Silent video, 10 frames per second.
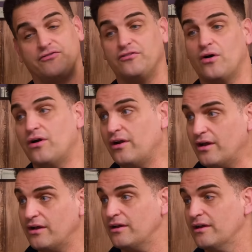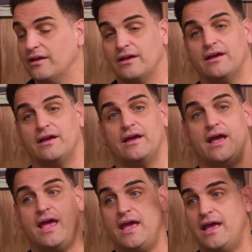to Florida
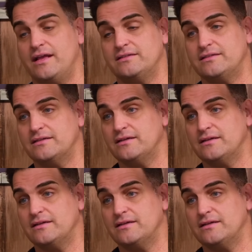and